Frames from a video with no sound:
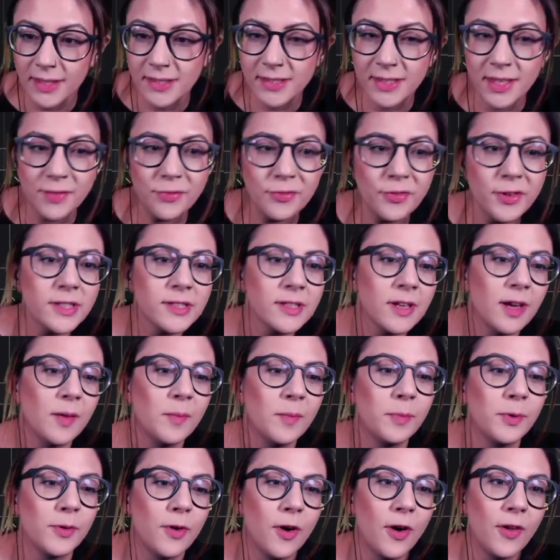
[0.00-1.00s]
Say, for
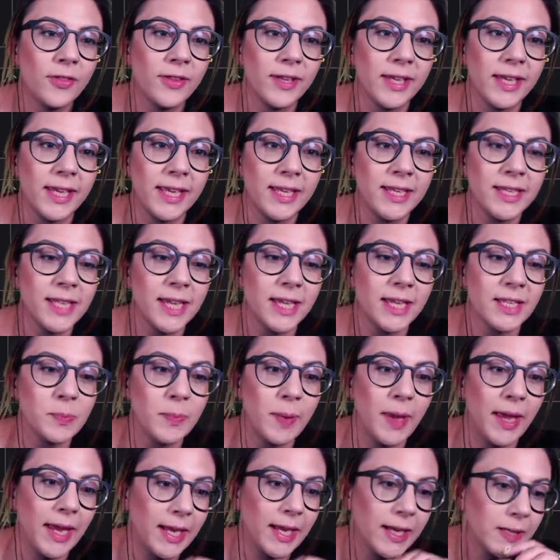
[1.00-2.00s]
example, on the index
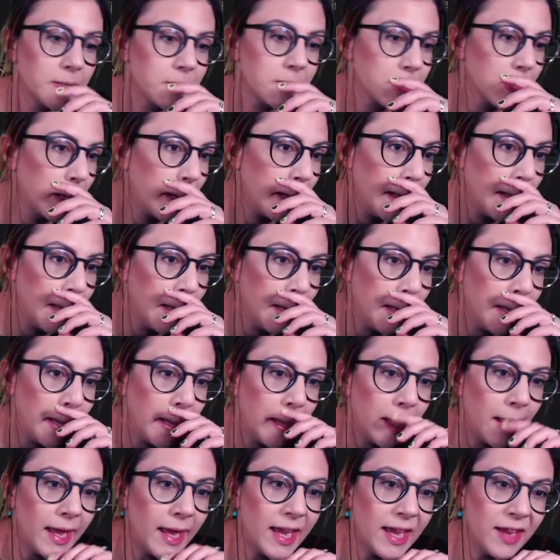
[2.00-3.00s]
page,
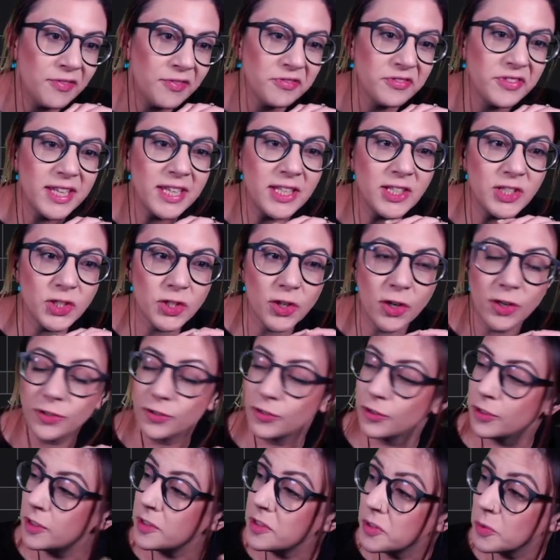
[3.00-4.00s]
if these
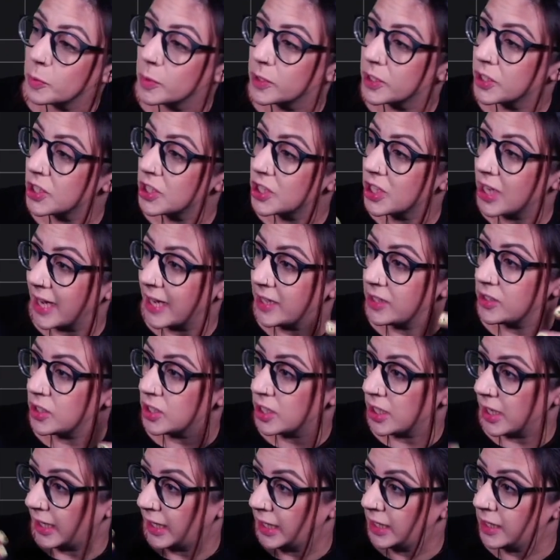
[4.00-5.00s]
genres were
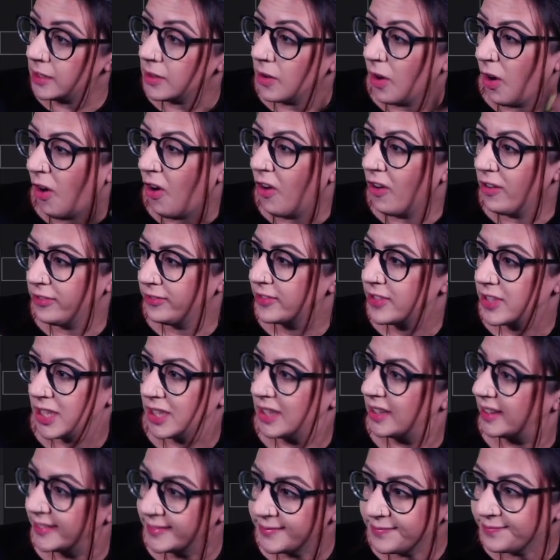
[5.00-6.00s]
changing
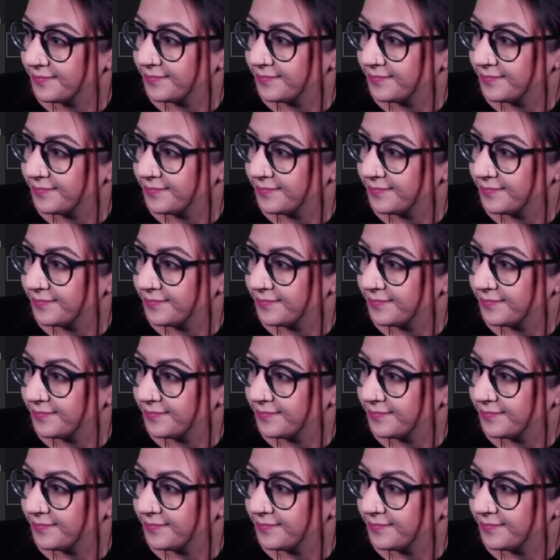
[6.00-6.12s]
often